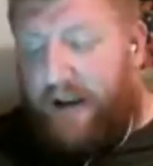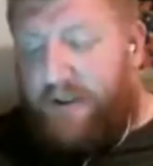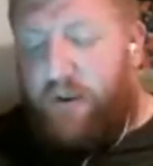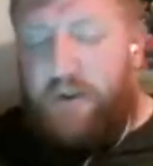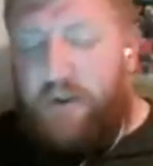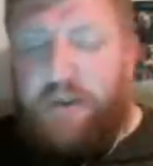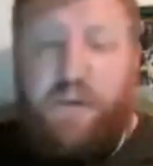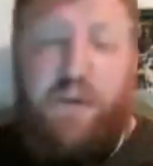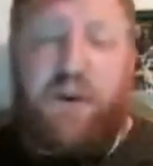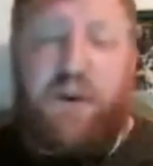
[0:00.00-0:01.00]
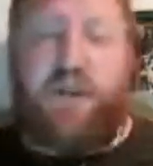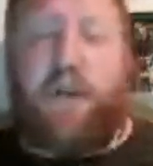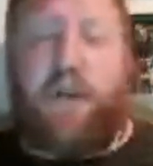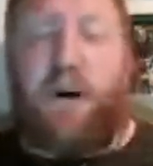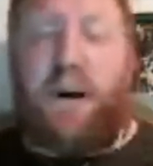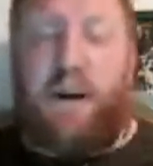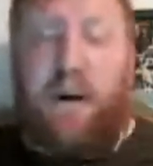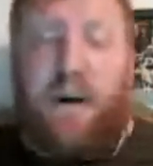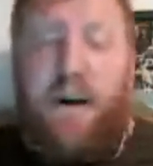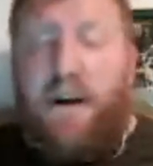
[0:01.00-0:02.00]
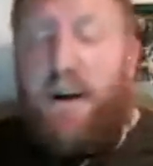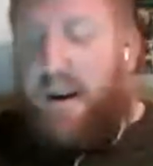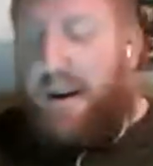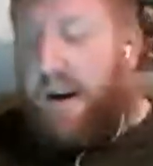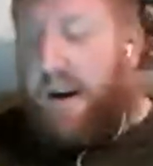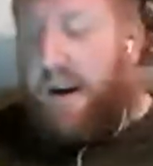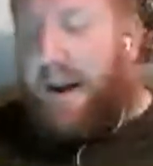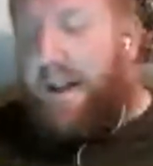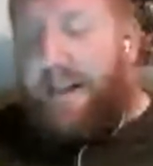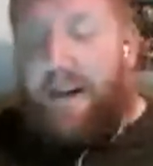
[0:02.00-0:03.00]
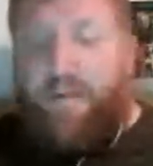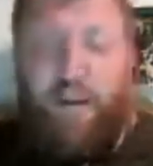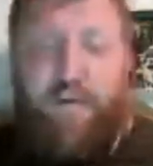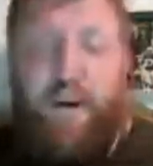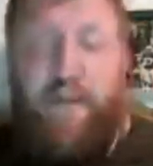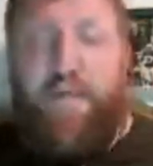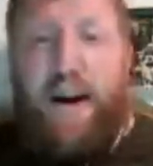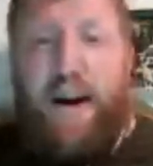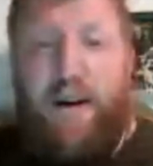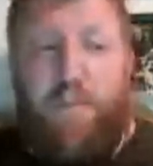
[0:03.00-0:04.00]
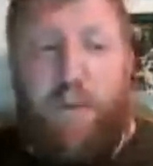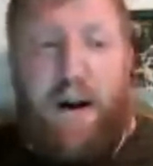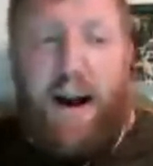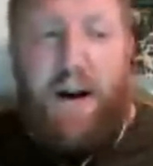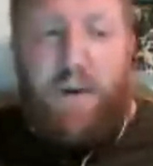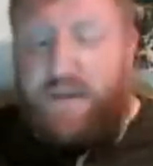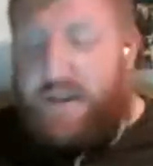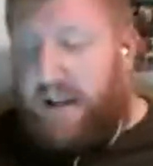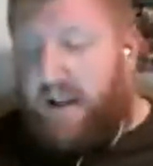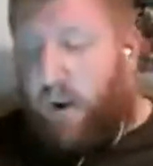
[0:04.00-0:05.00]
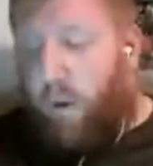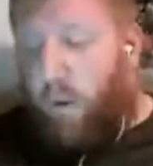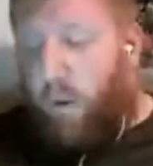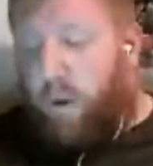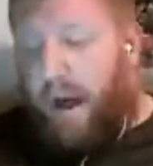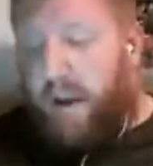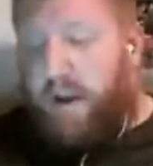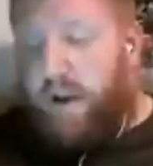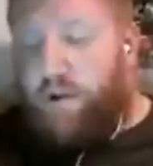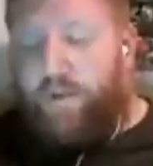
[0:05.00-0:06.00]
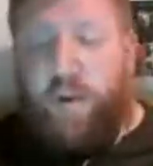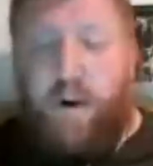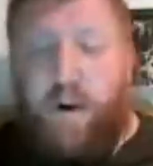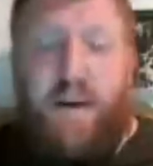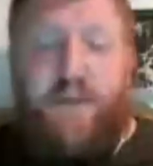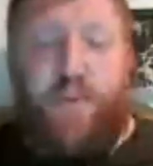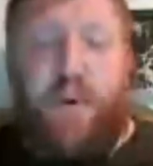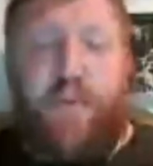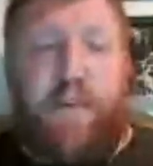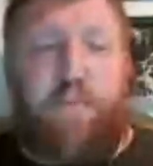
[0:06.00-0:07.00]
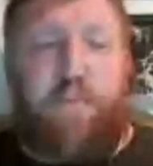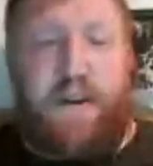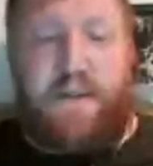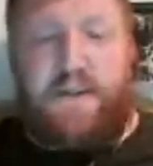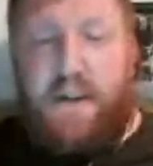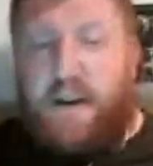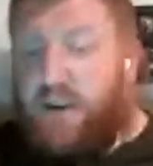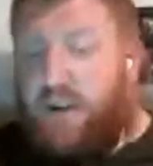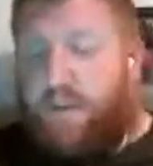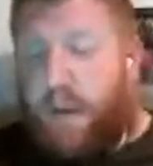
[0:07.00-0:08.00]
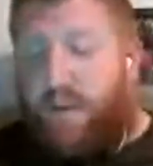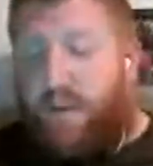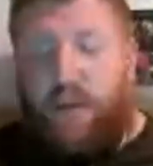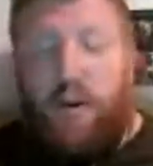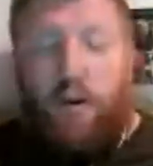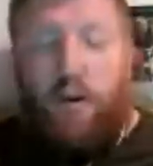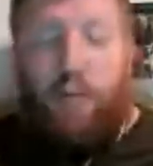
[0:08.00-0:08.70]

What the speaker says: as though it were a jet bike. Now, I like that for the fun factor, but I don't see a whole lot of use for it at 25 points. Just pay for the normal